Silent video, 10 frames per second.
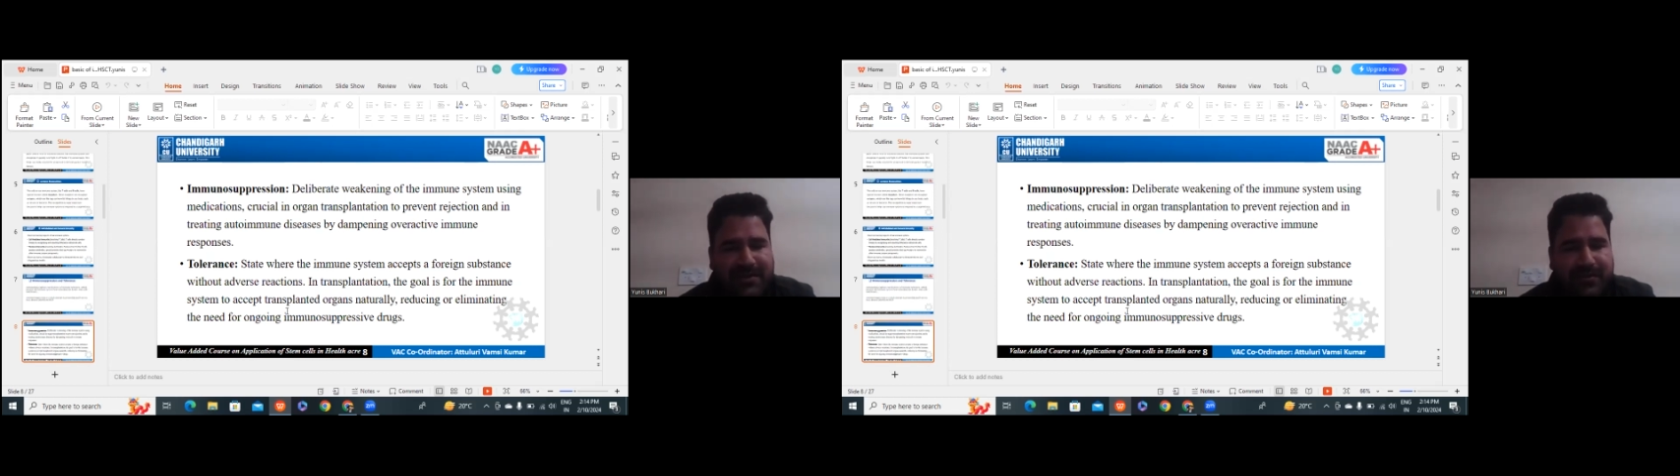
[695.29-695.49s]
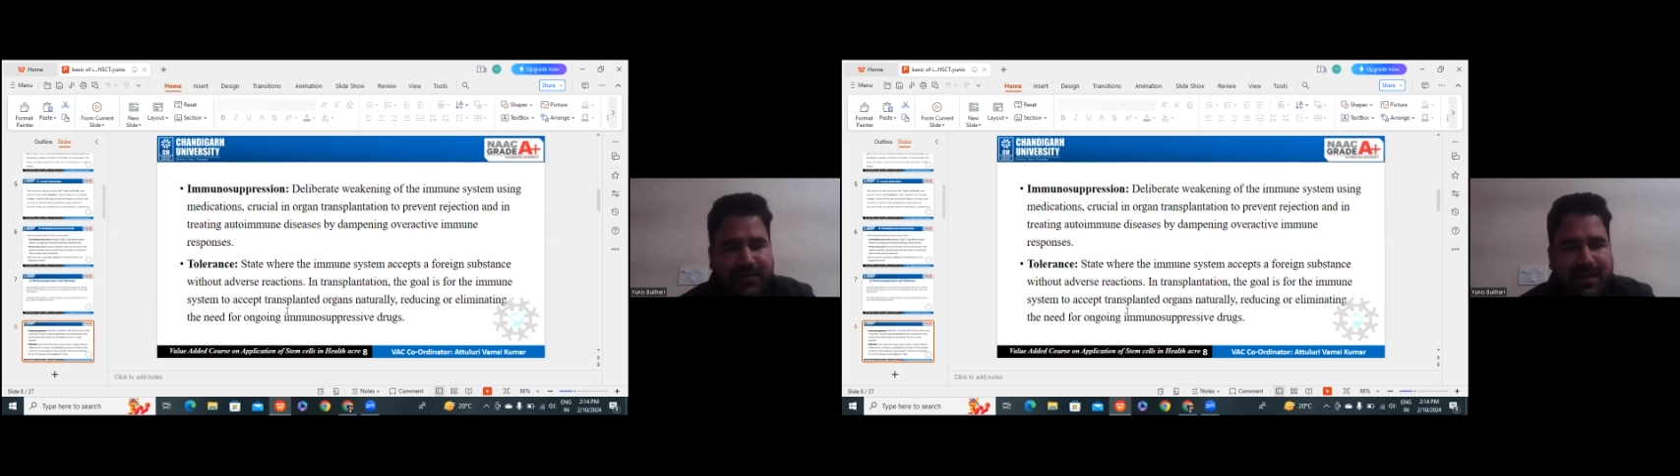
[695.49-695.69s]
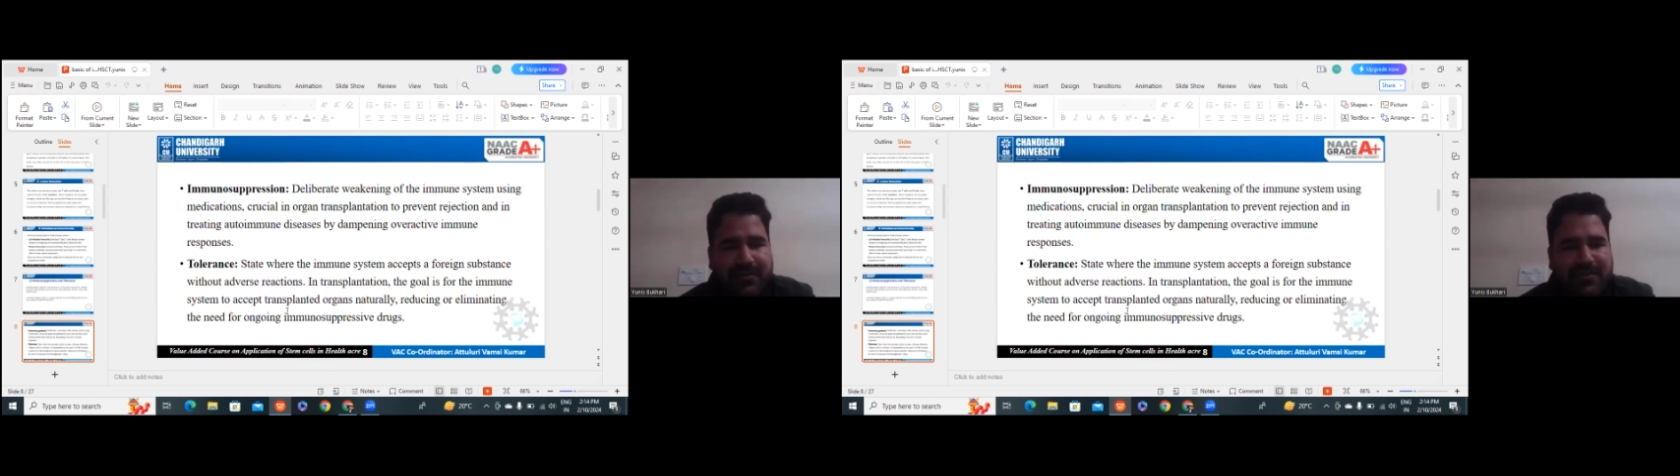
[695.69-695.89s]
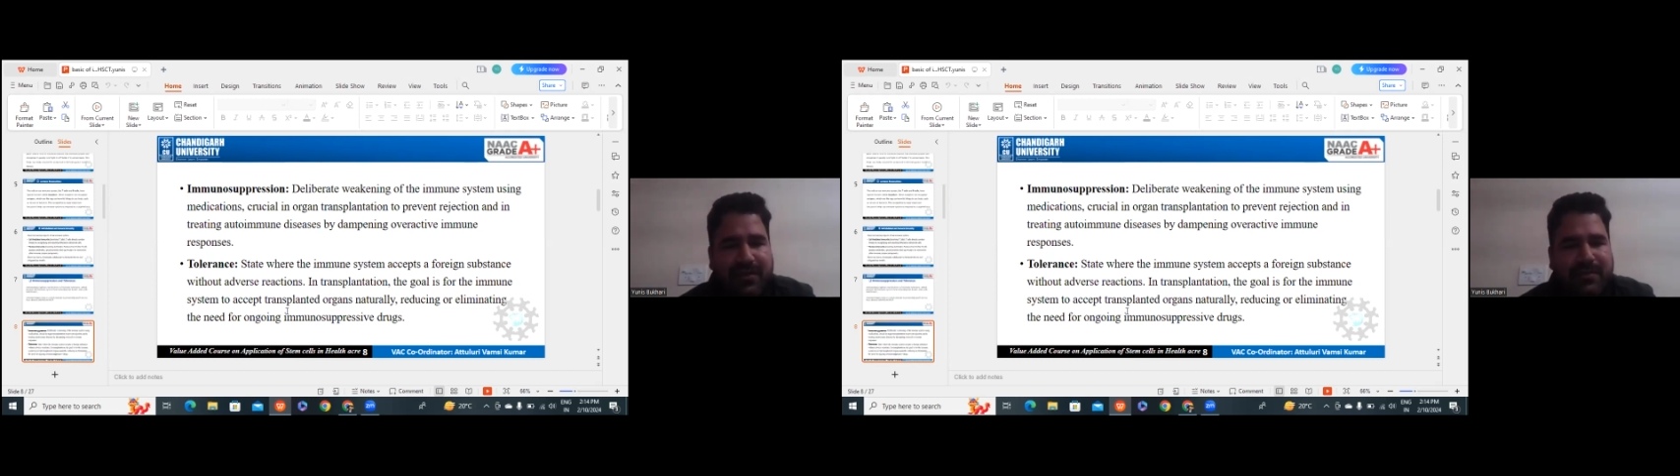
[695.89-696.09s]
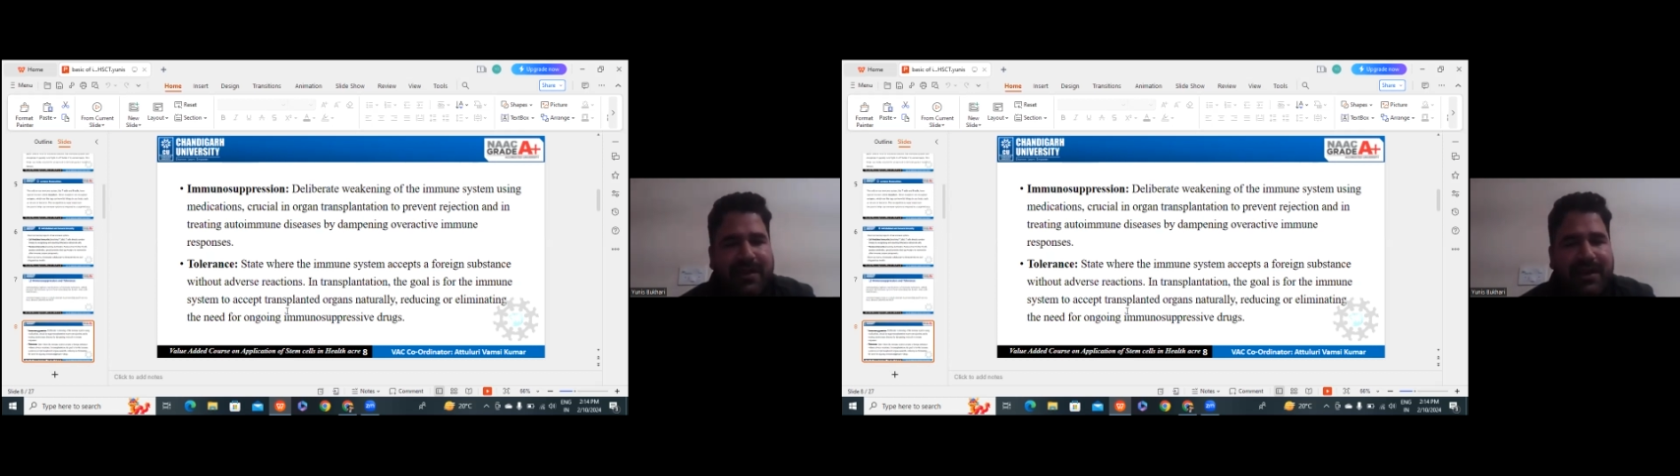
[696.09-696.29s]
So there will
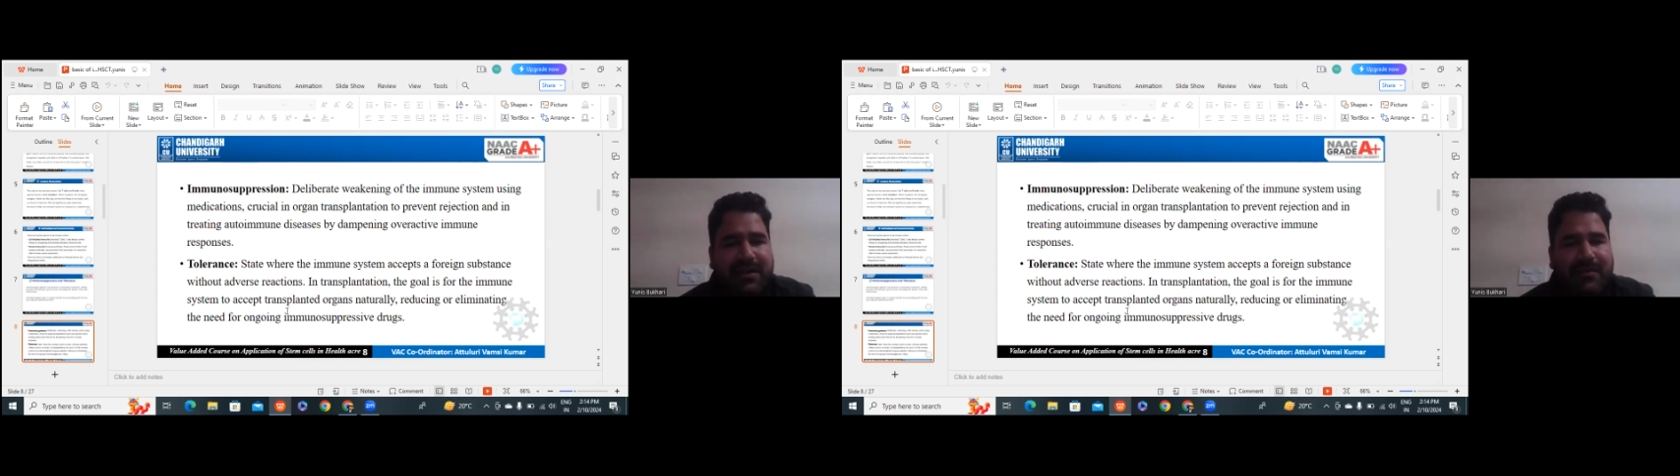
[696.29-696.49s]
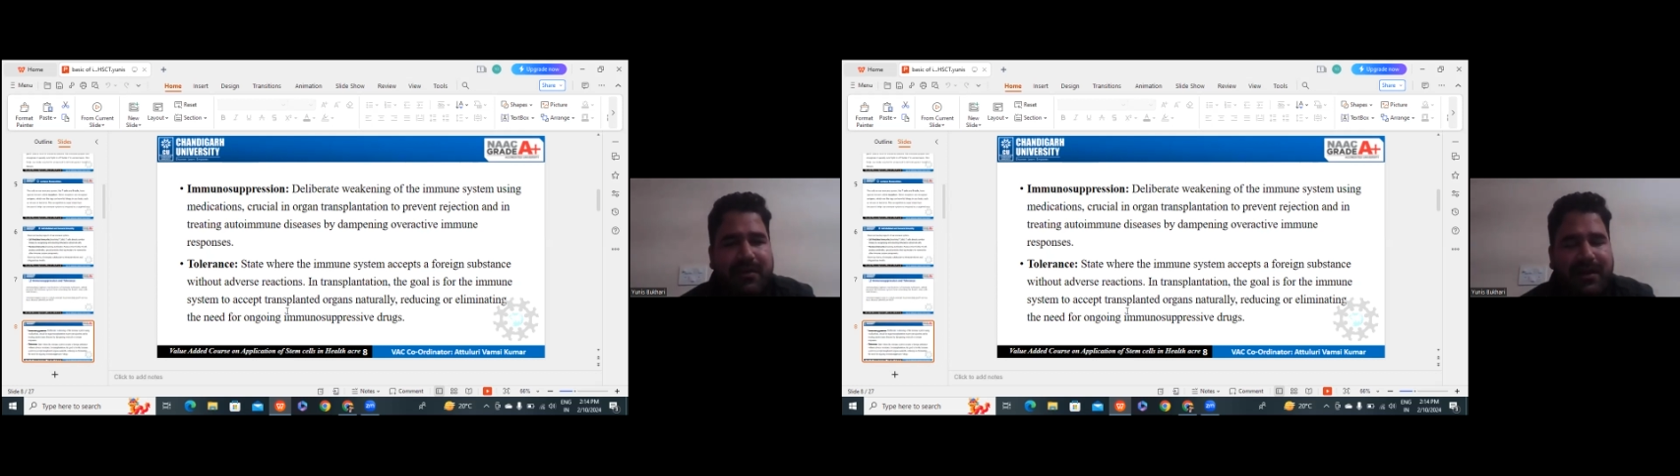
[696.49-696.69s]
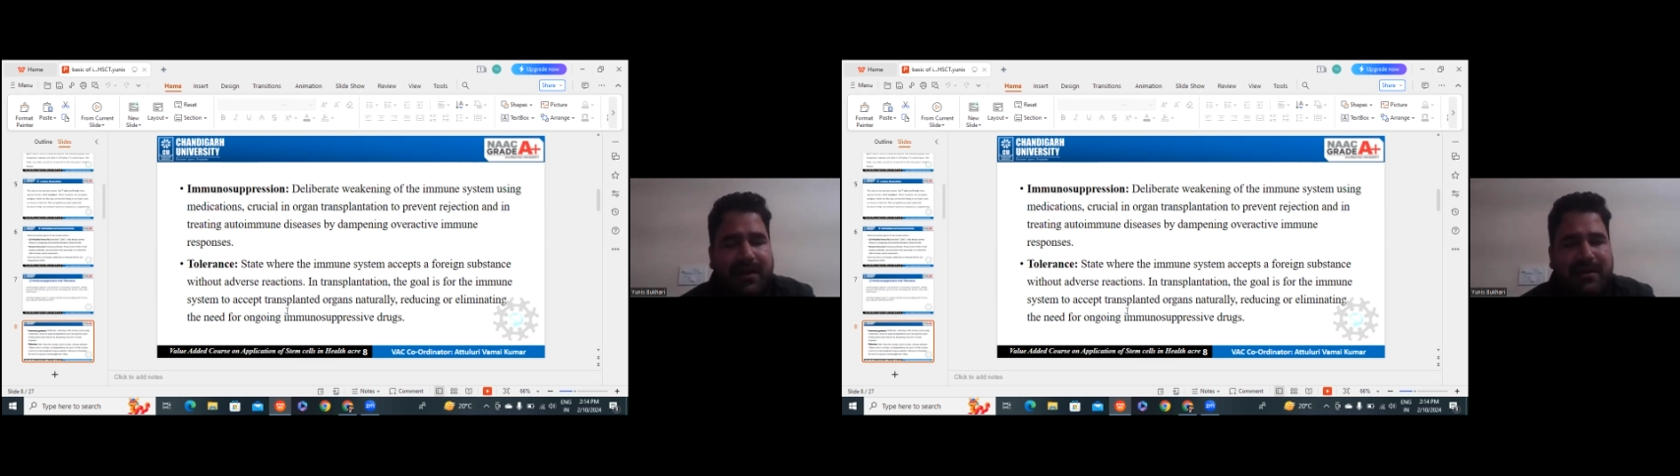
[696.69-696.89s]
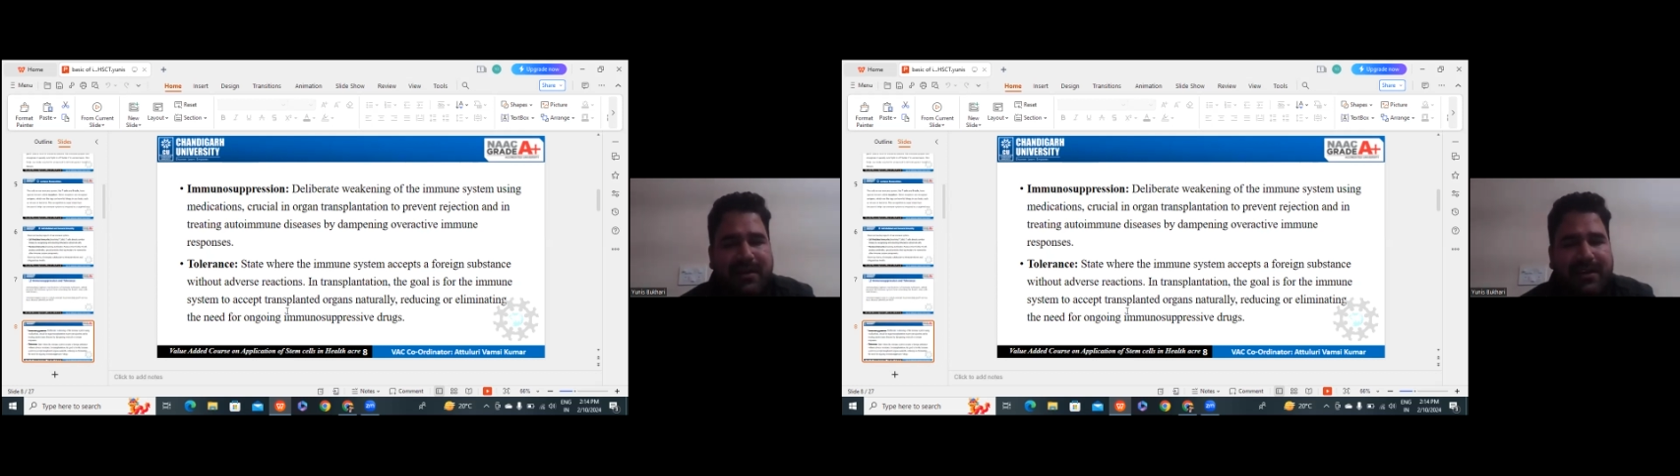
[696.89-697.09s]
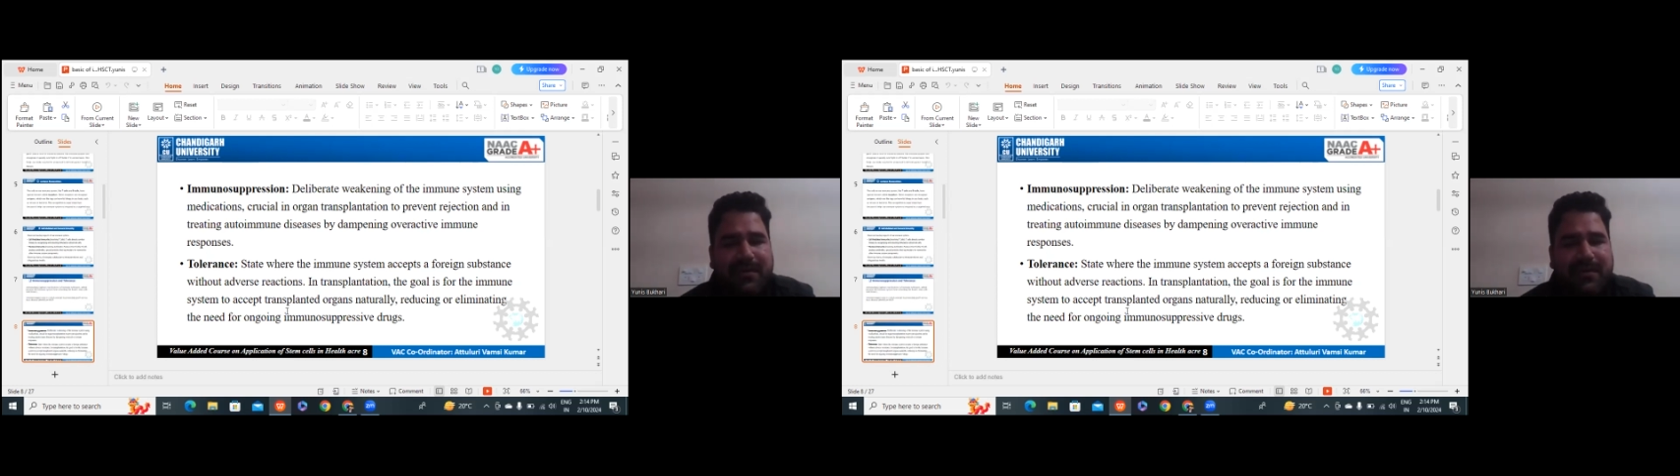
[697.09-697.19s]
be not any need